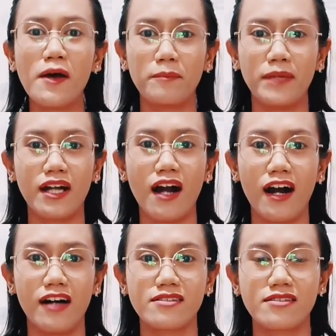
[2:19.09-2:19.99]

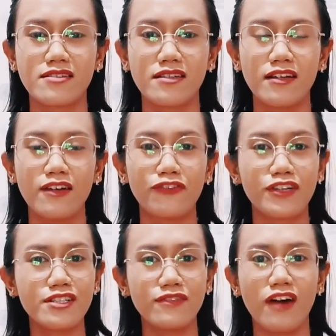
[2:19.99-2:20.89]
because
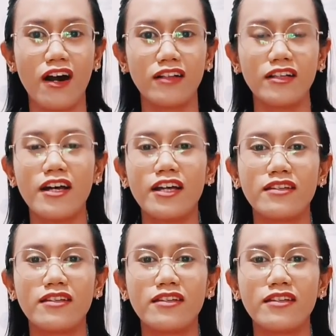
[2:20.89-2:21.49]
first of all,